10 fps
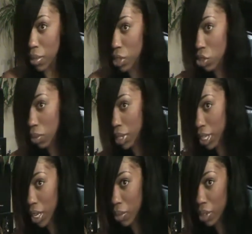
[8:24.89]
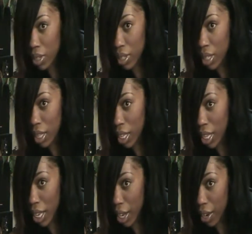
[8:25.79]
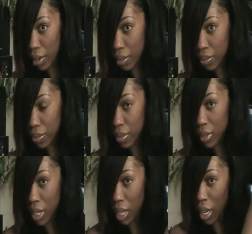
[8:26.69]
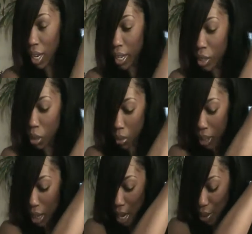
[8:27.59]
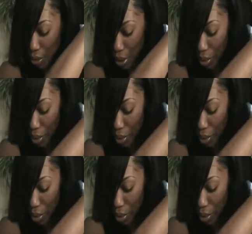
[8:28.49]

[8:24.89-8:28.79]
make sure I'm in the camera, here, and that's where I'm going to slide it